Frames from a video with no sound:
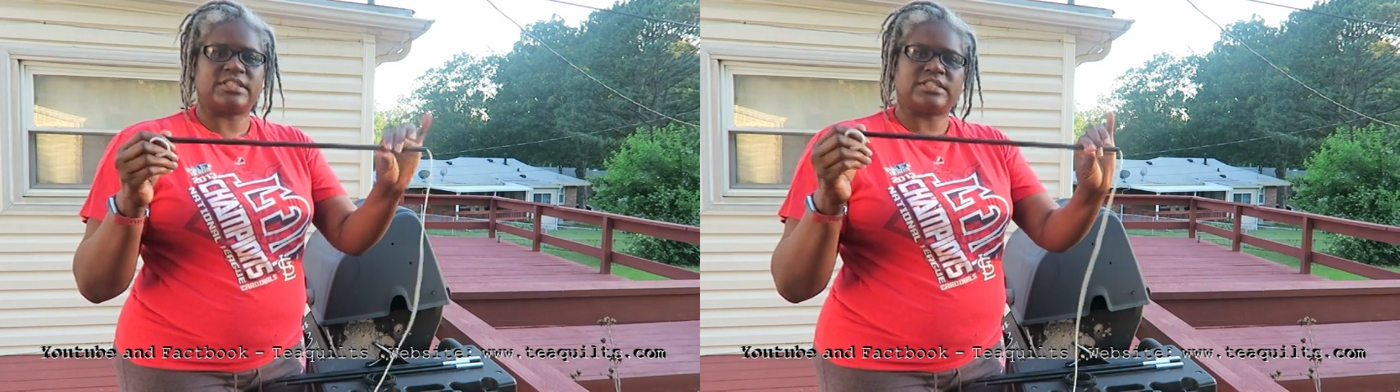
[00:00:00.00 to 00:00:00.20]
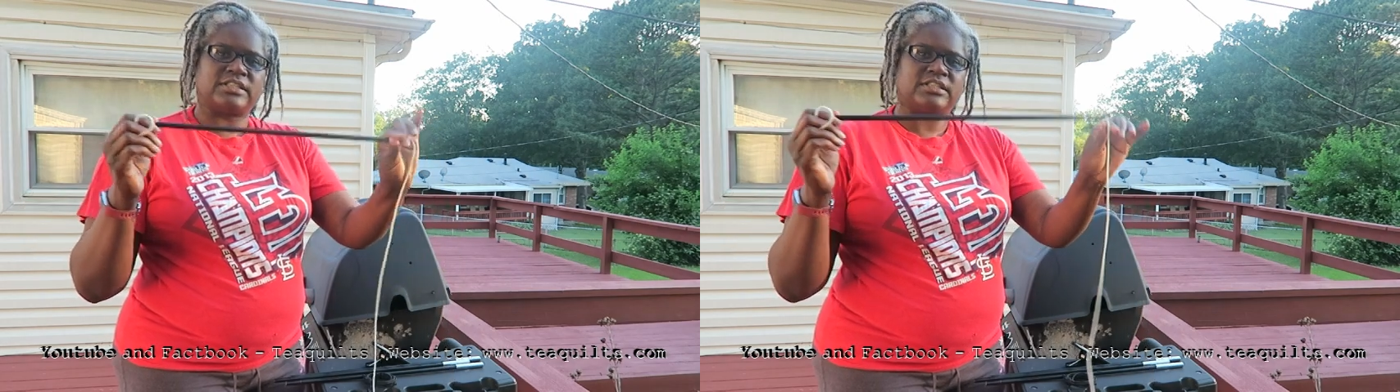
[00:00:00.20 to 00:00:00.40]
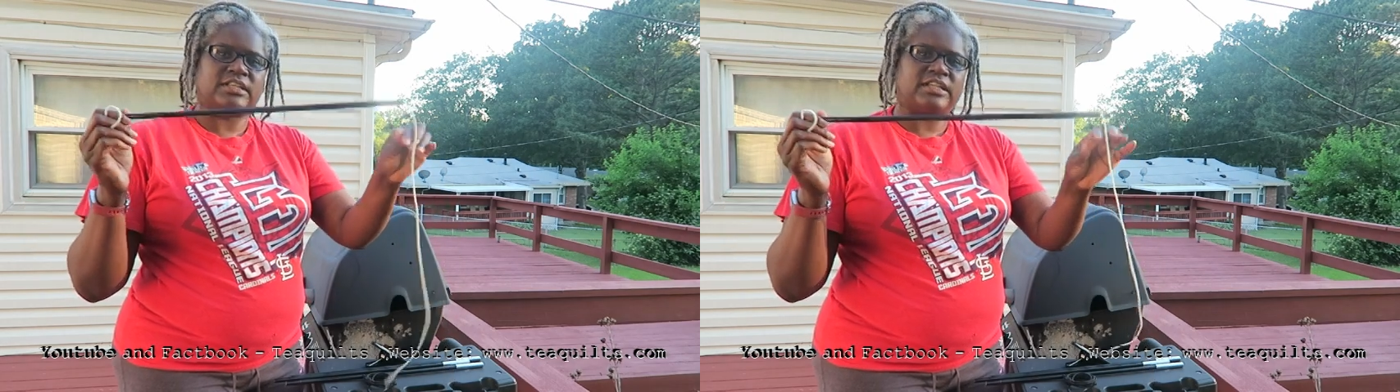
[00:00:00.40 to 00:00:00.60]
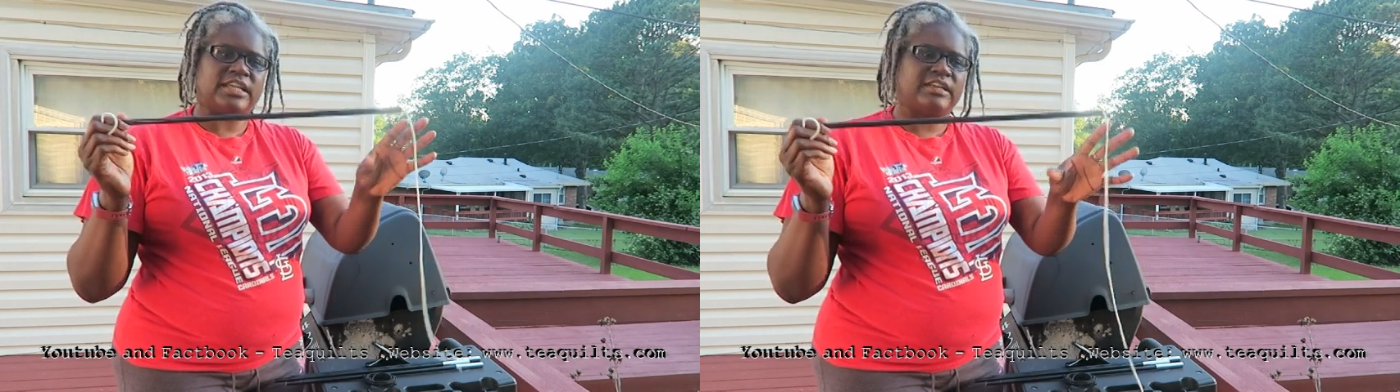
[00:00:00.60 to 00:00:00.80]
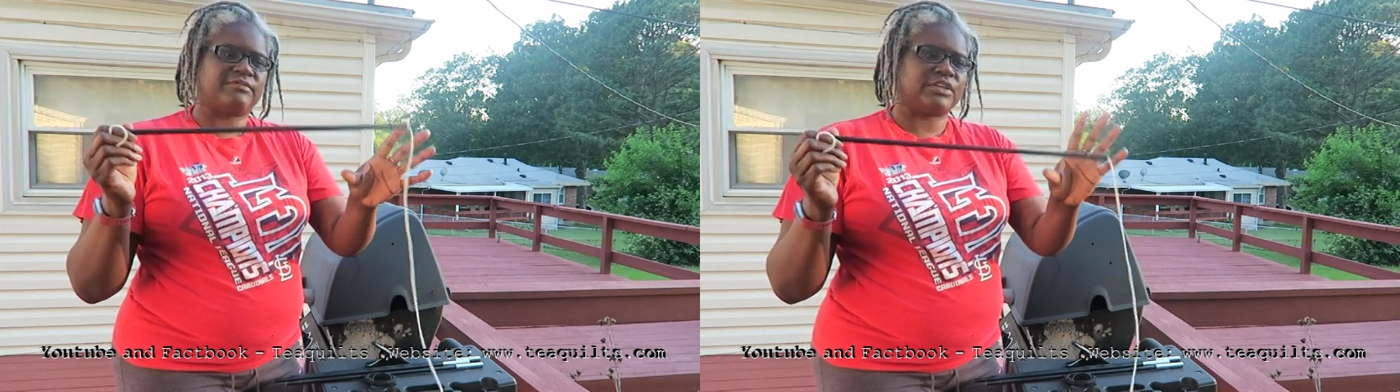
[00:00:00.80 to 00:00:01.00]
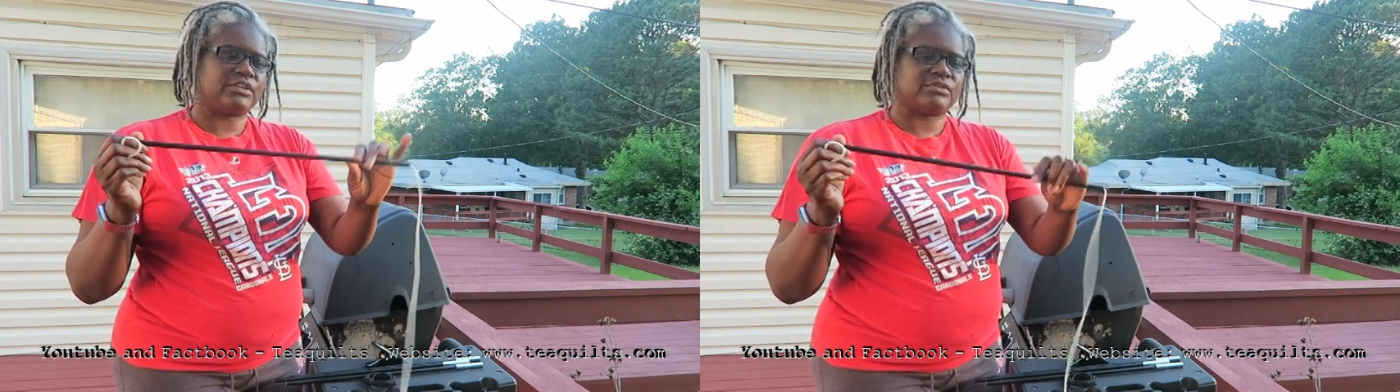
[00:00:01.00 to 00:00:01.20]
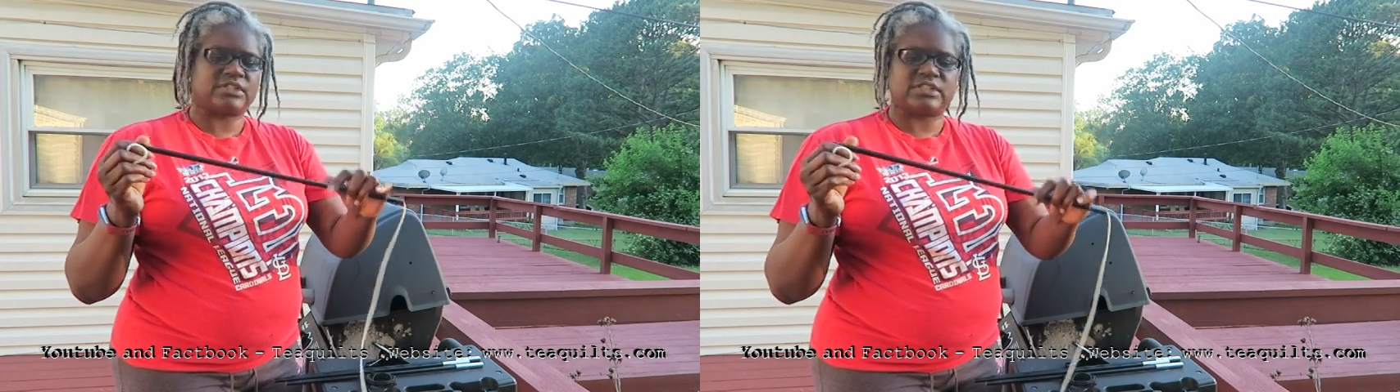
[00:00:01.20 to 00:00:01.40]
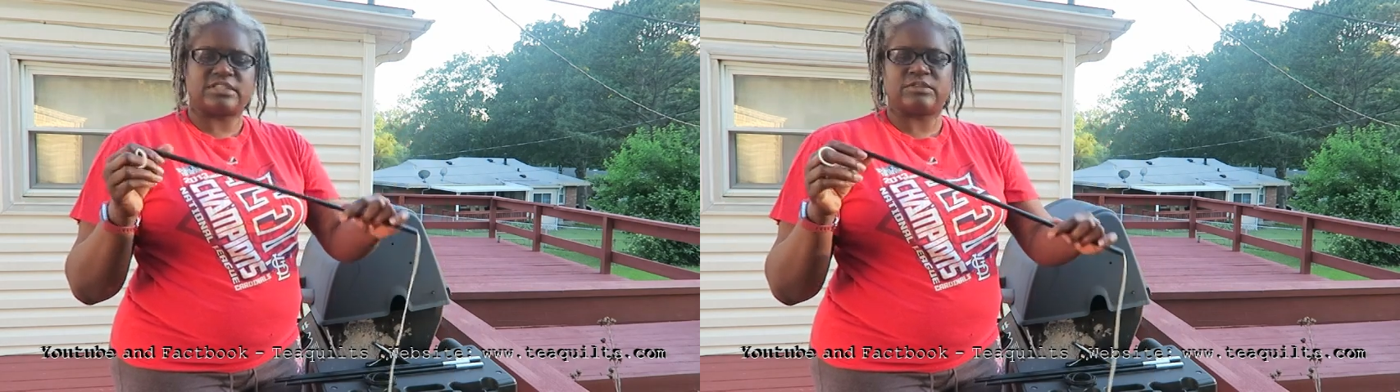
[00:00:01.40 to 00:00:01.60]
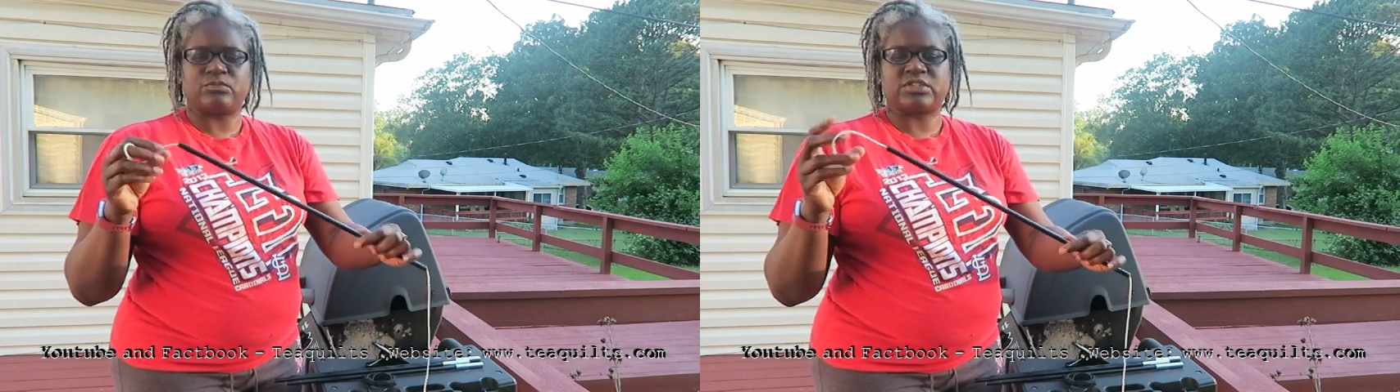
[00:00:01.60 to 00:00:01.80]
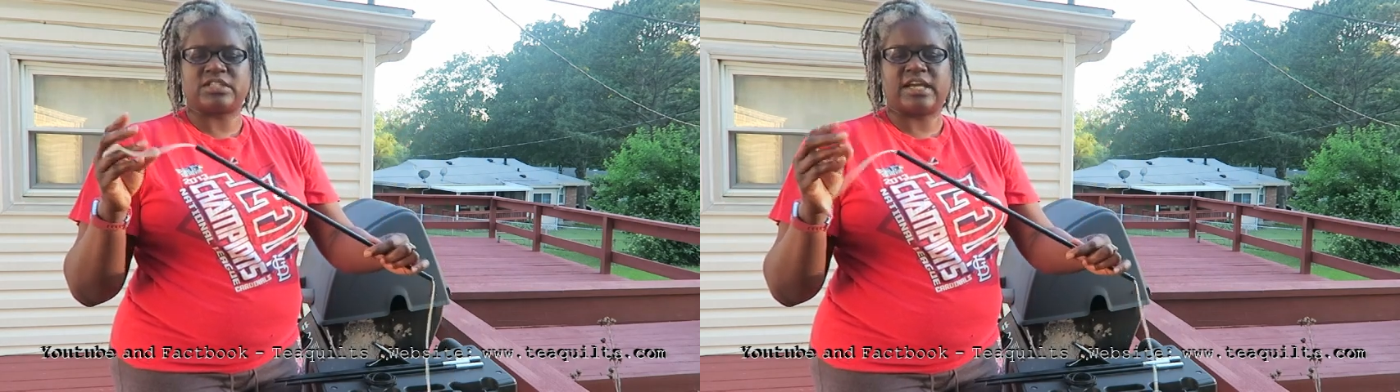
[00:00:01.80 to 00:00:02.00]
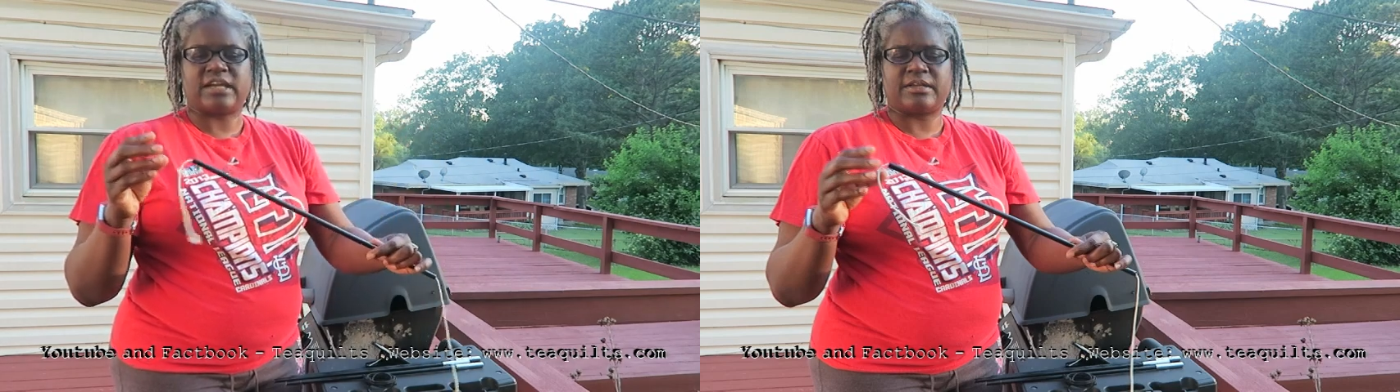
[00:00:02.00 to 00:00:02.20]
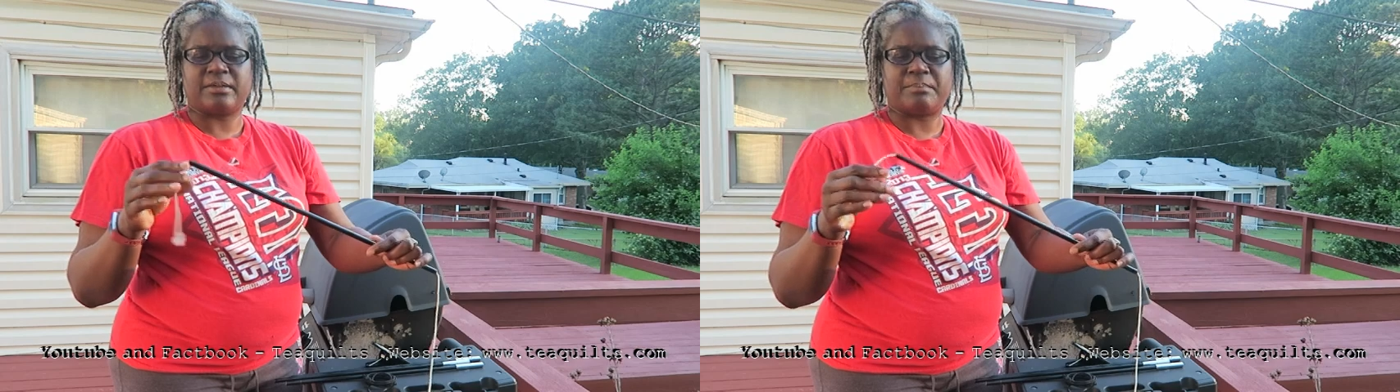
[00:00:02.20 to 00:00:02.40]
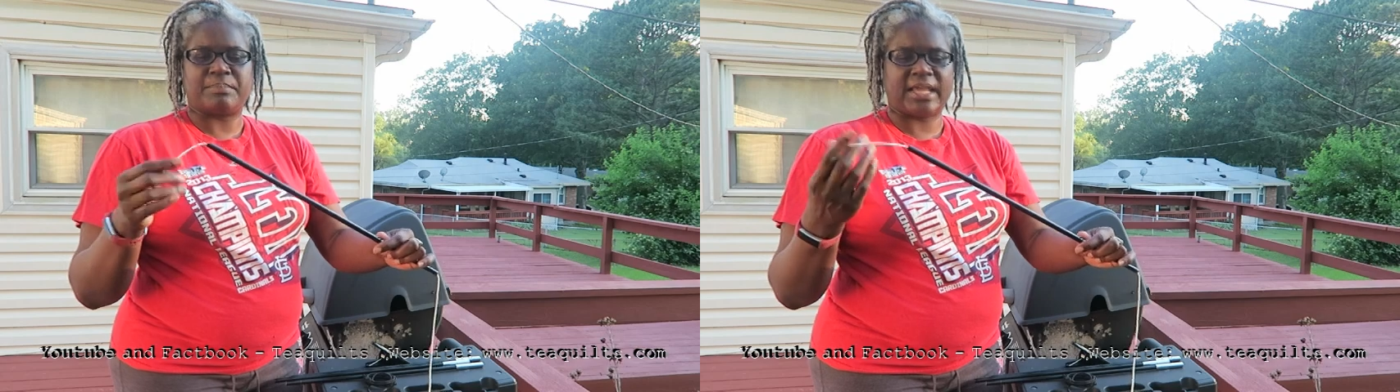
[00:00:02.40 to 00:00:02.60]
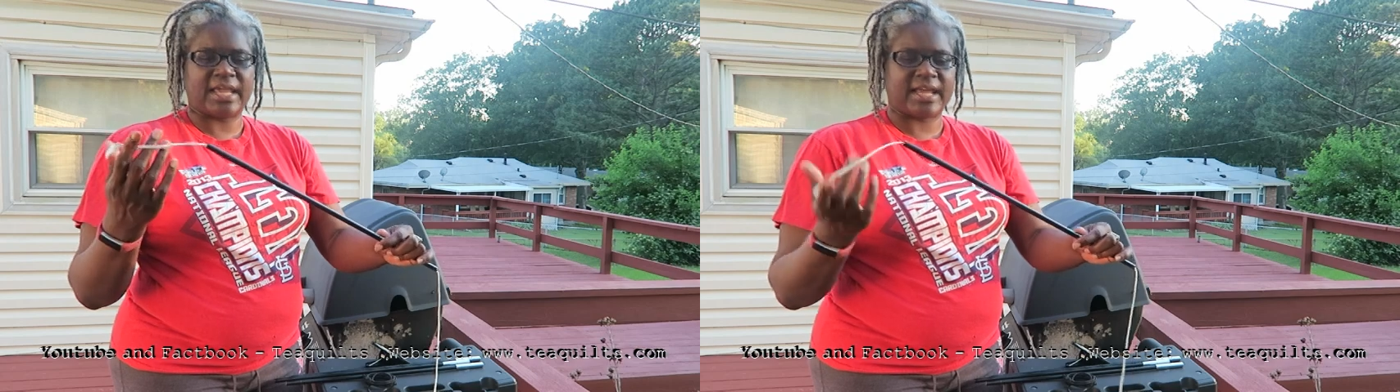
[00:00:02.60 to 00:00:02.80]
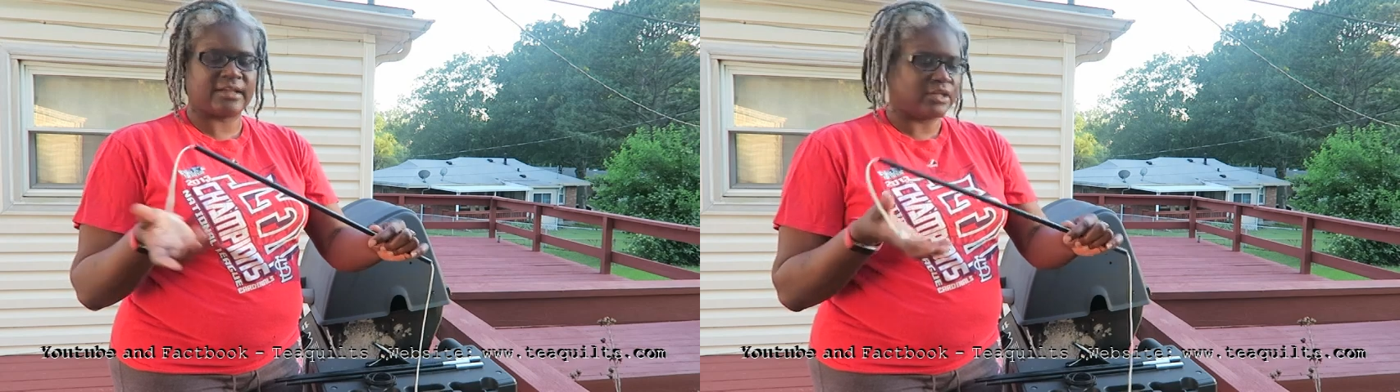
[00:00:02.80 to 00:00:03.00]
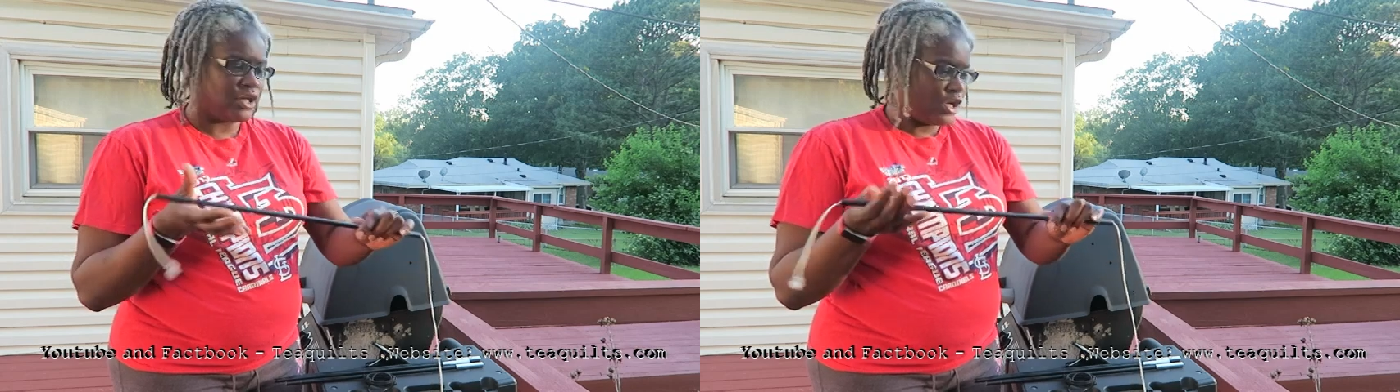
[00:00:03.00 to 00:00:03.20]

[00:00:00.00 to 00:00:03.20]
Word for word: this into the landfill since it was not bad.